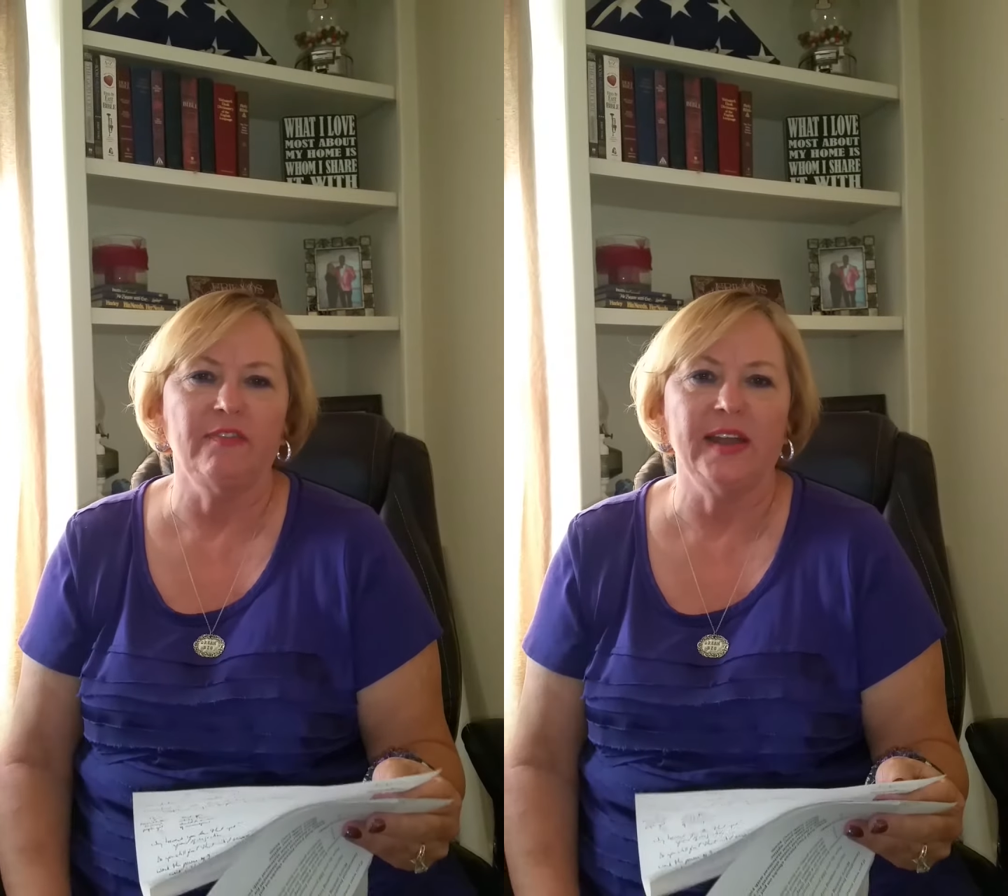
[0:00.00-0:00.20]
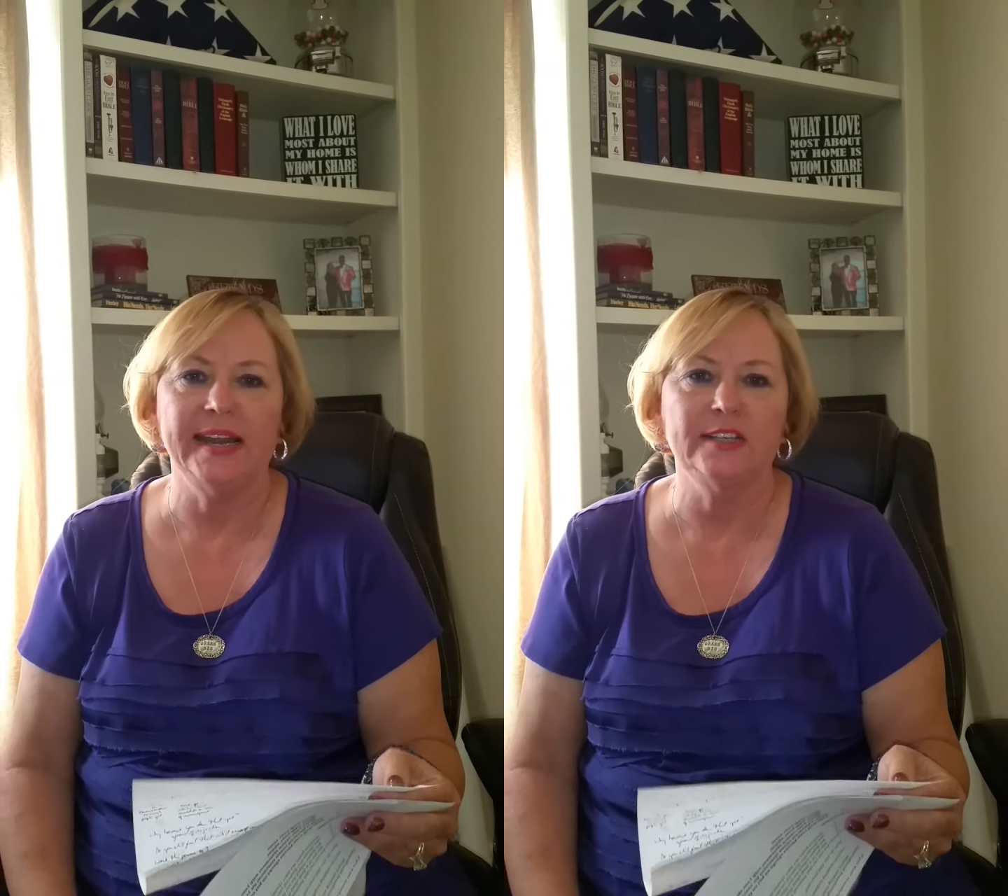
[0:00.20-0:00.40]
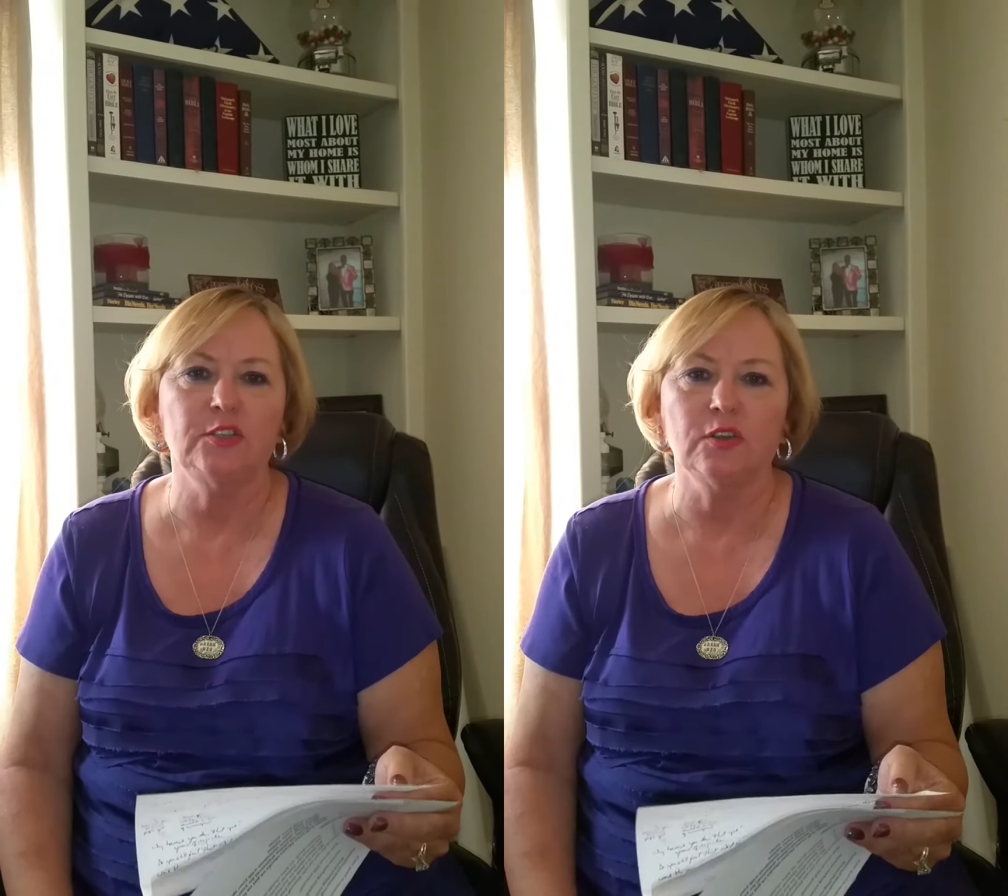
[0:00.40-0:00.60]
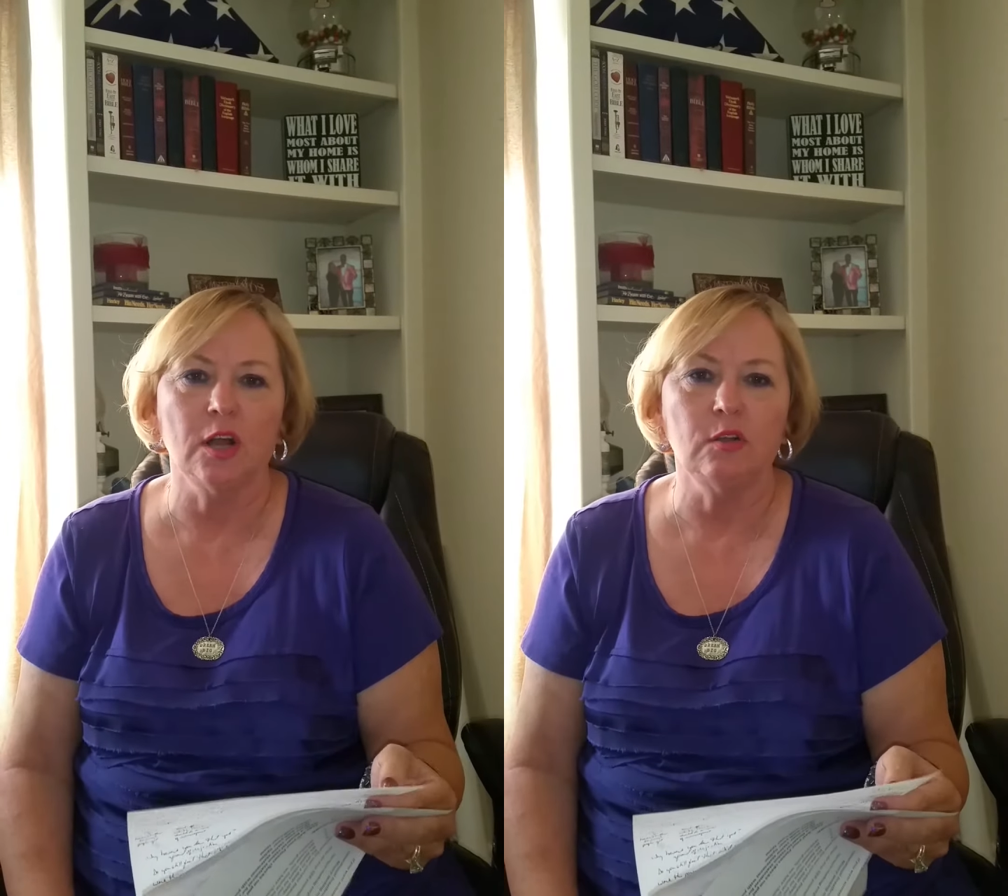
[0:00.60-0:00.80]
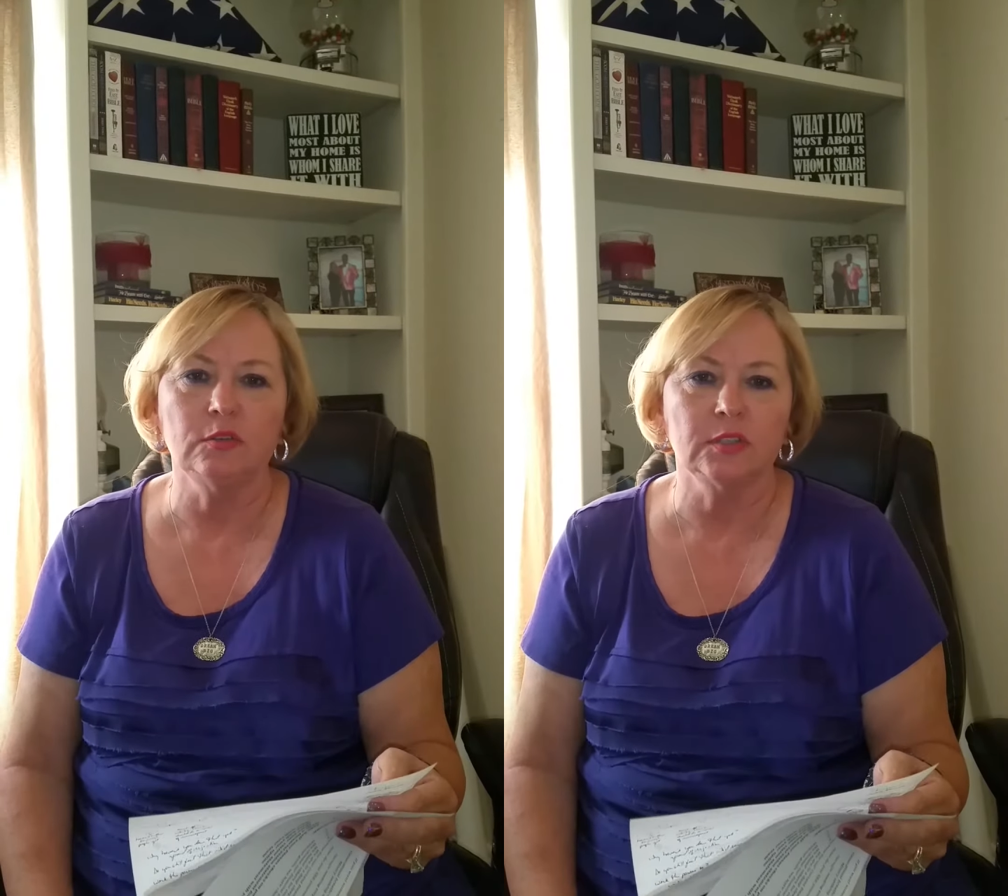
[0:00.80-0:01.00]
financial
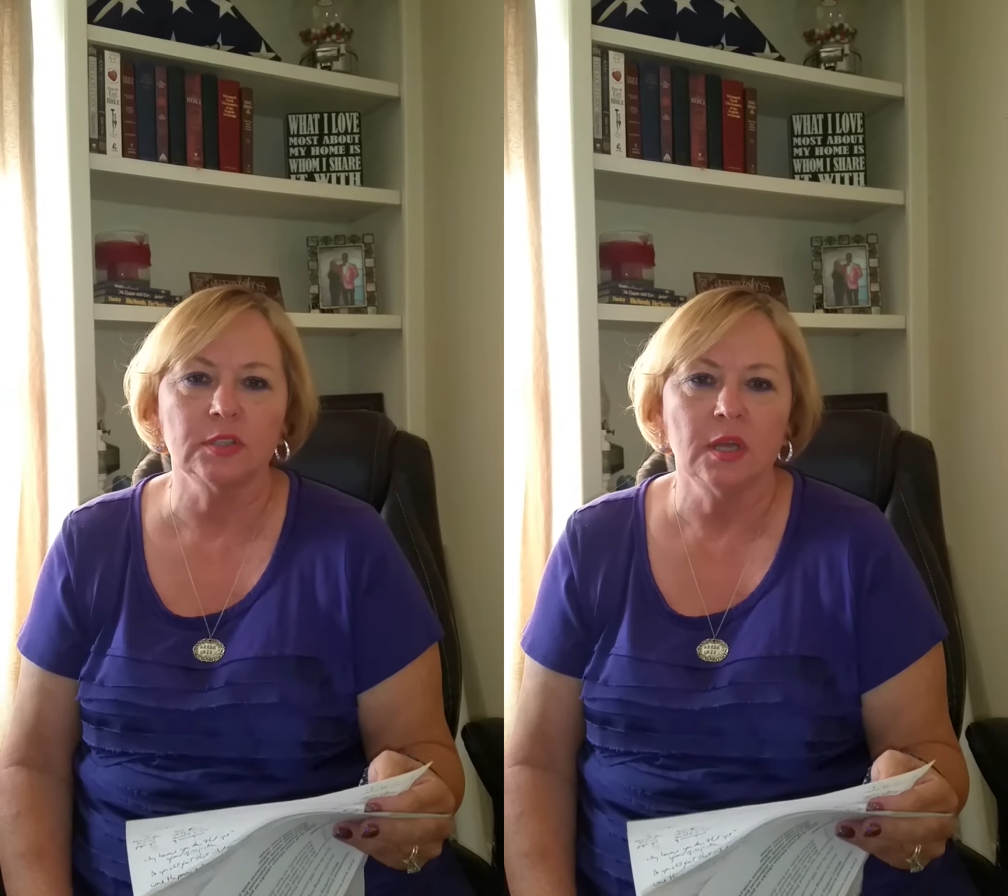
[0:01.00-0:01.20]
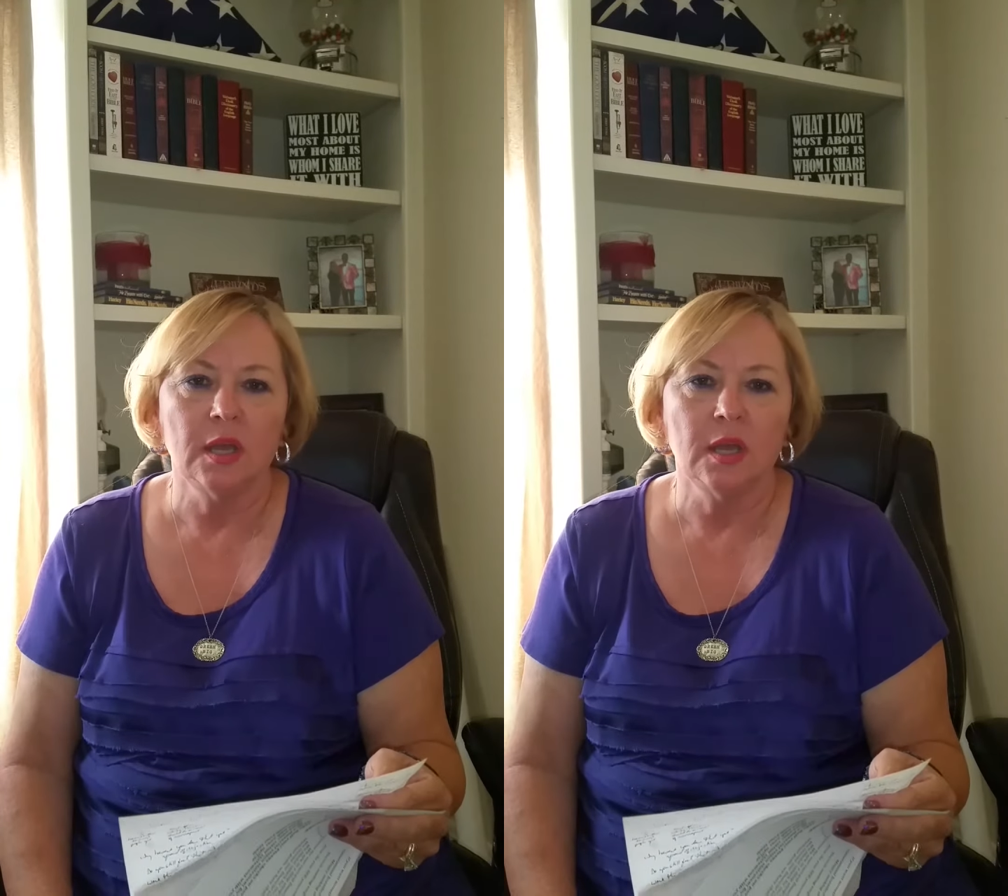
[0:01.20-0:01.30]
goals?